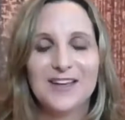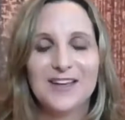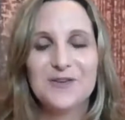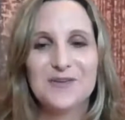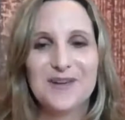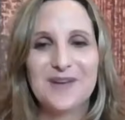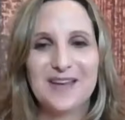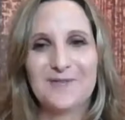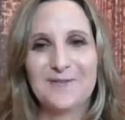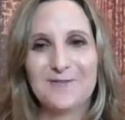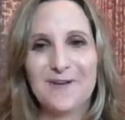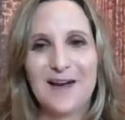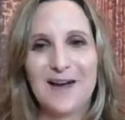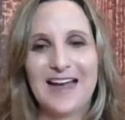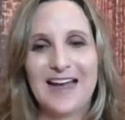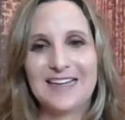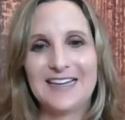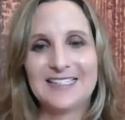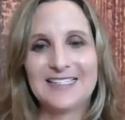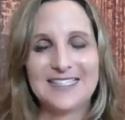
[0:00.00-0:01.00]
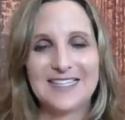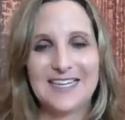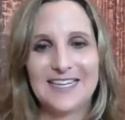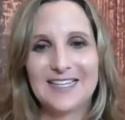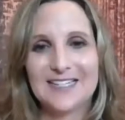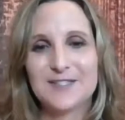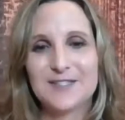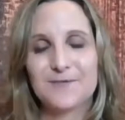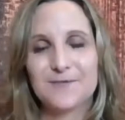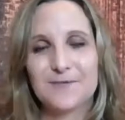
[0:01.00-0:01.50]
you can find
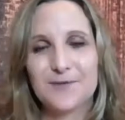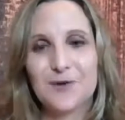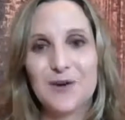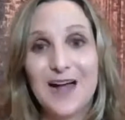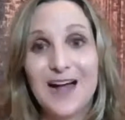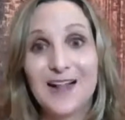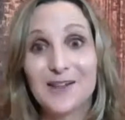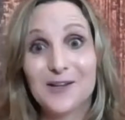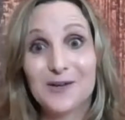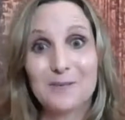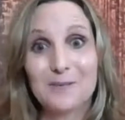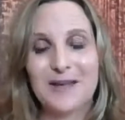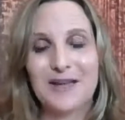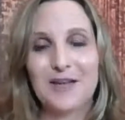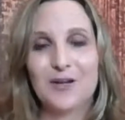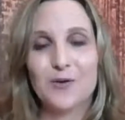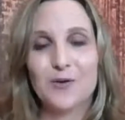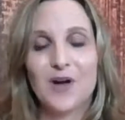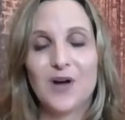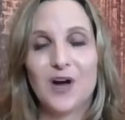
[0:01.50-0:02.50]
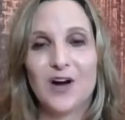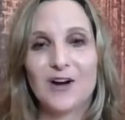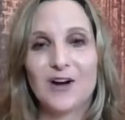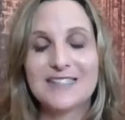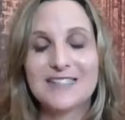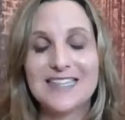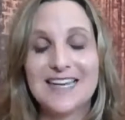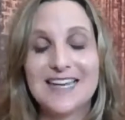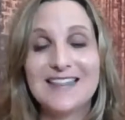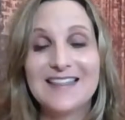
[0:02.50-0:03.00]
6 full color bingo
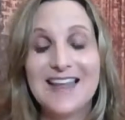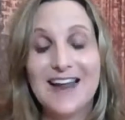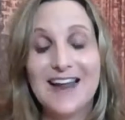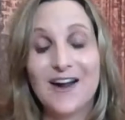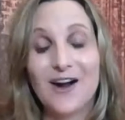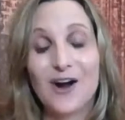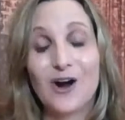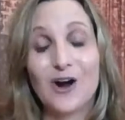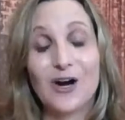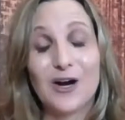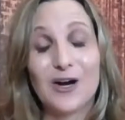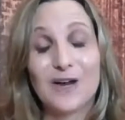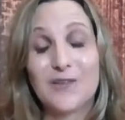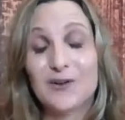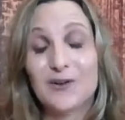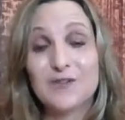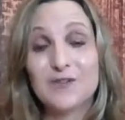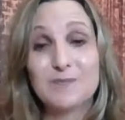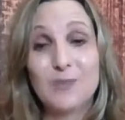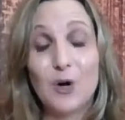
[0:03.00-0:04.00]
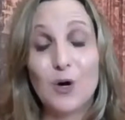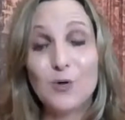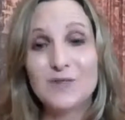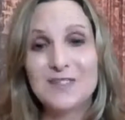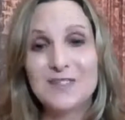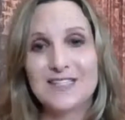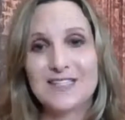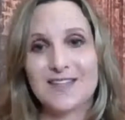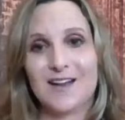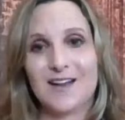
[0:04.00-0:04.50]
cards, and there's
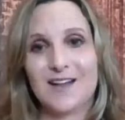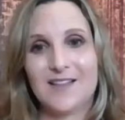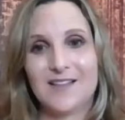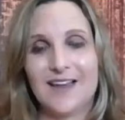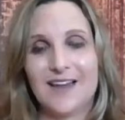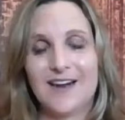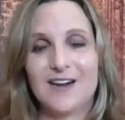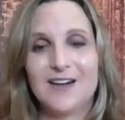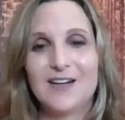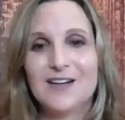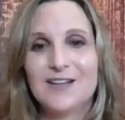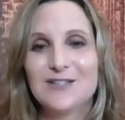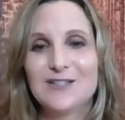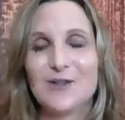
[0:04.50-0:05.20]
poses on there.